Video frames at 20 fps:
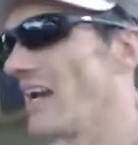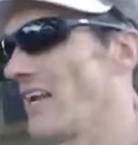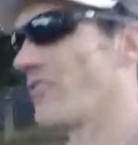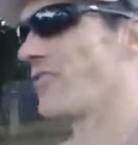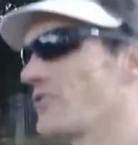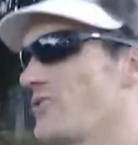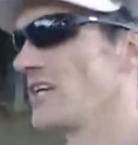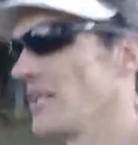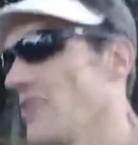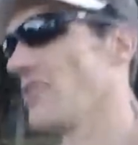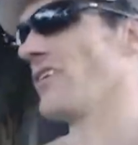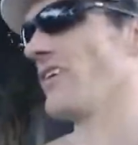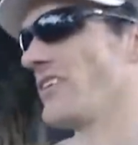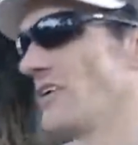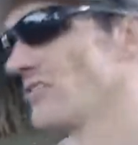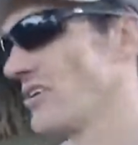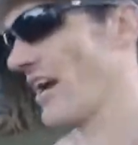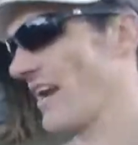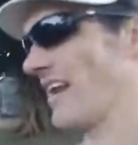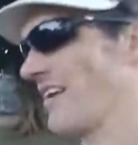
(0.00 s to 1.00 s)
for general hill
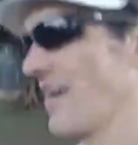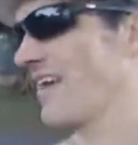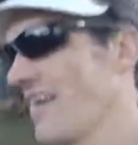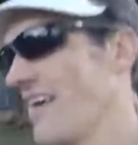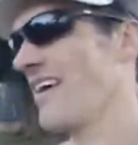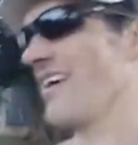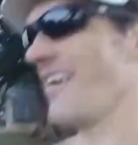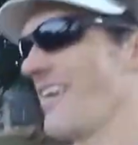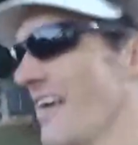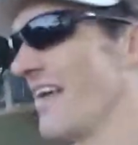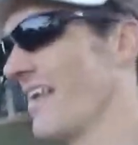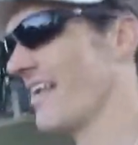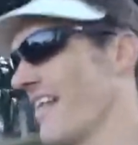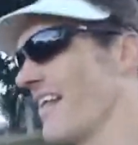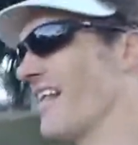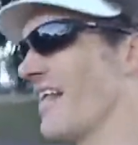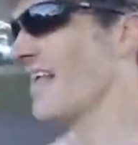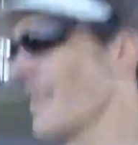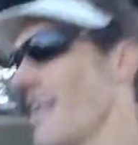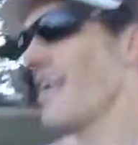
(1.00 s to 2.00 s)
training,
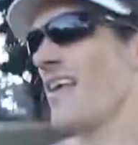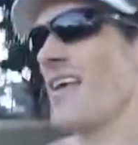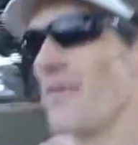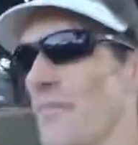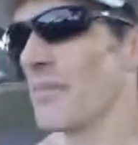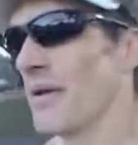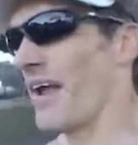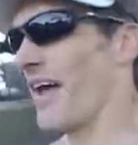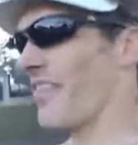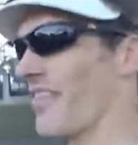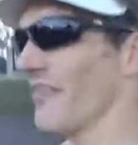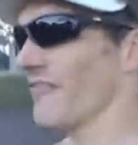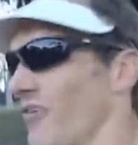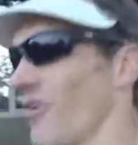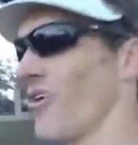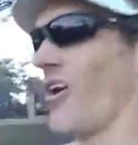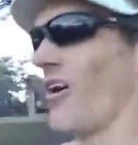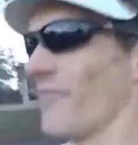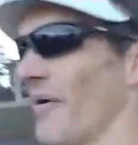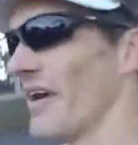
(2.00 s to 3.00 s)
but I think for
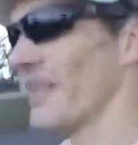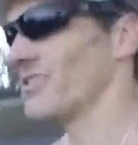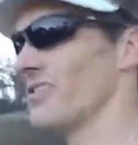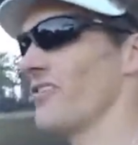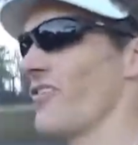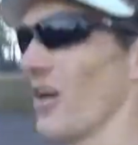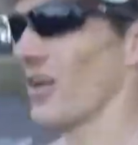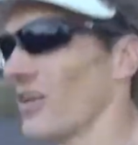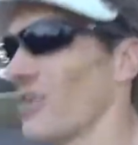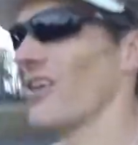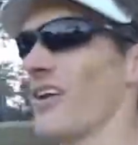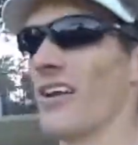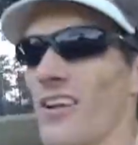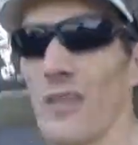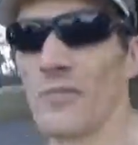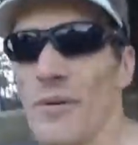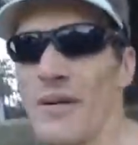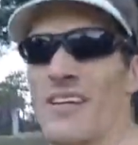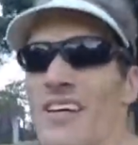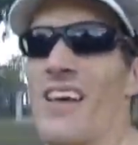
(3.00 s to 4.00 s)
Comrades you've got to do a little
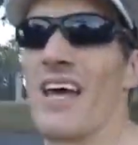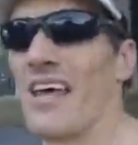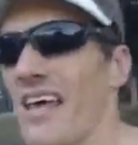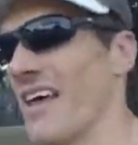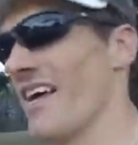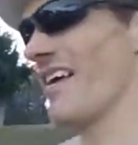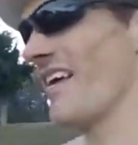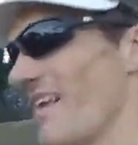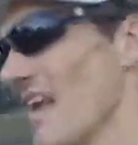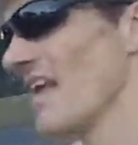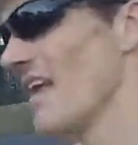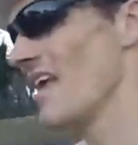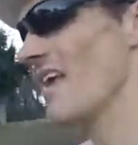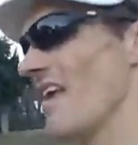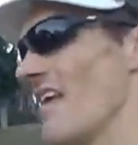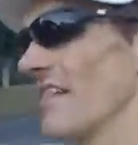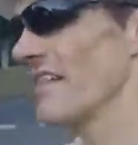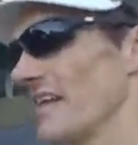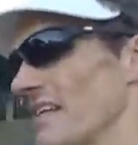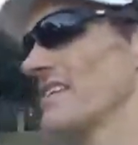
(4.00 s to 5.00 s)
bit
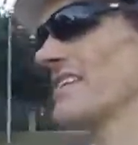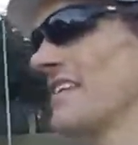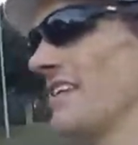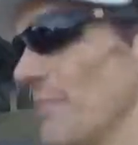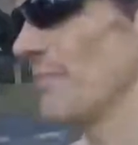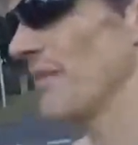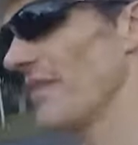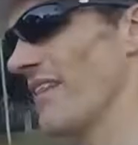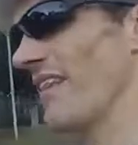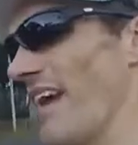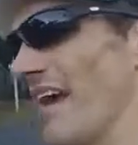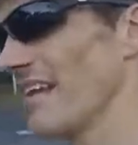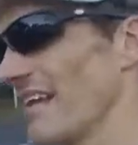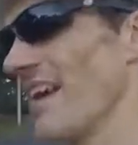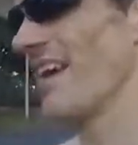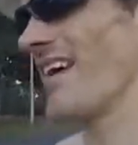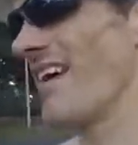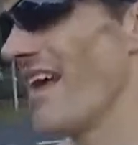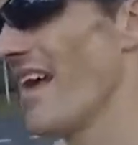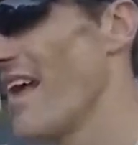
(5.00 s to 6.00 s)
that's steeper than that.
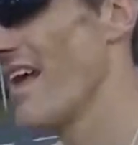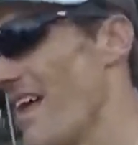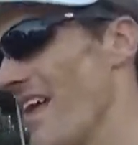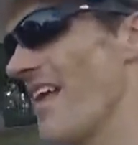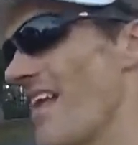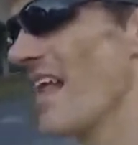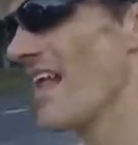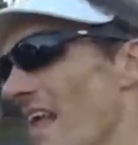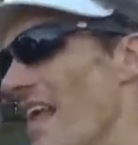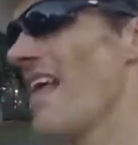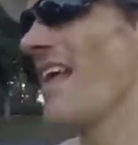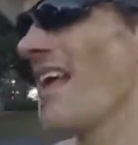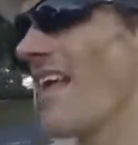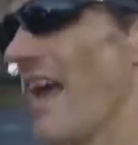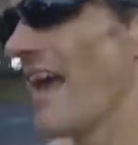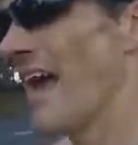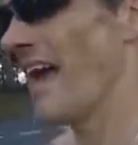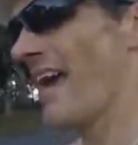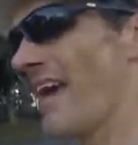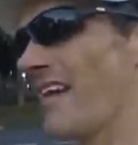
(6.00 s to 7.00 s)

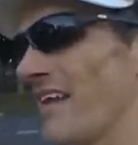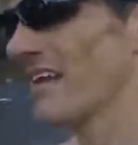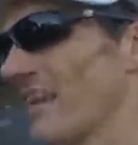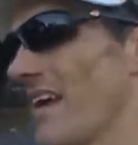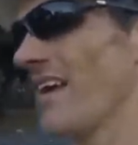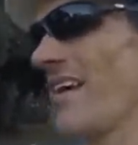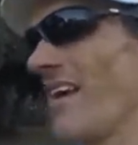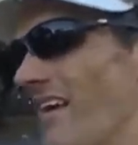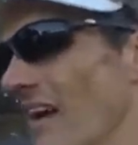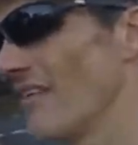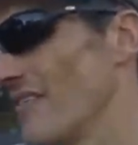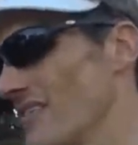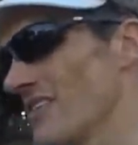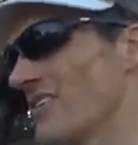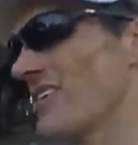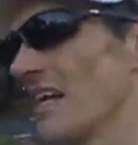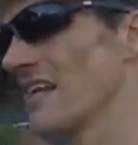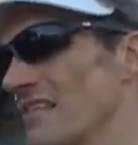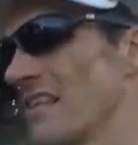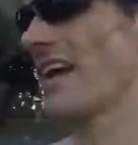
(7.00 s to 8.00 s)
And I'm just going
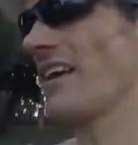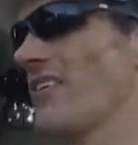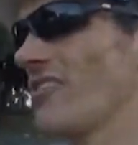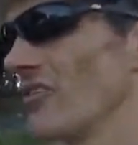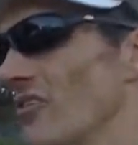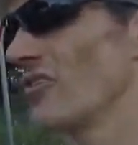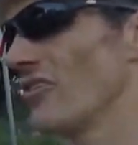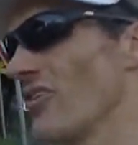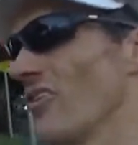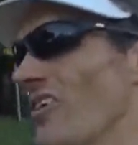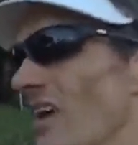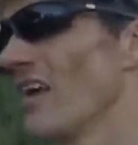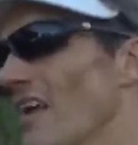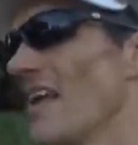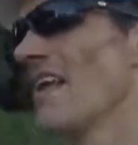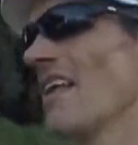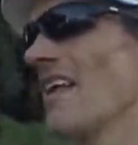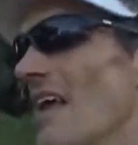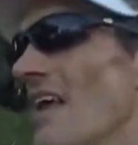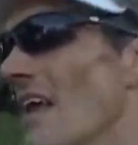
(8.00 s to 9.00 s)
to take you through
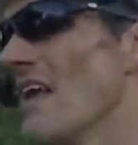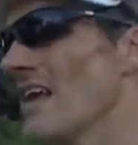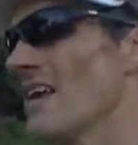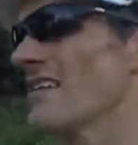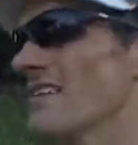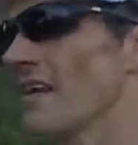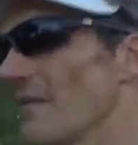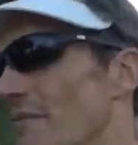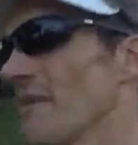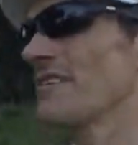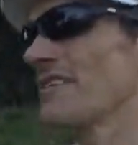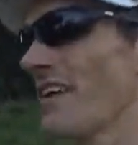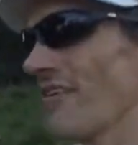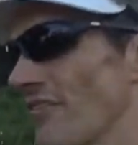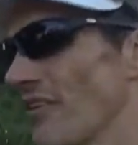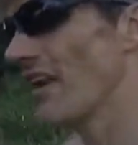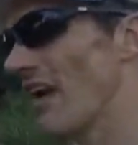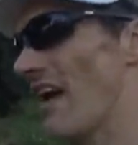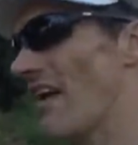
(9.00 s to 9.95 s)
some of the stuff that I've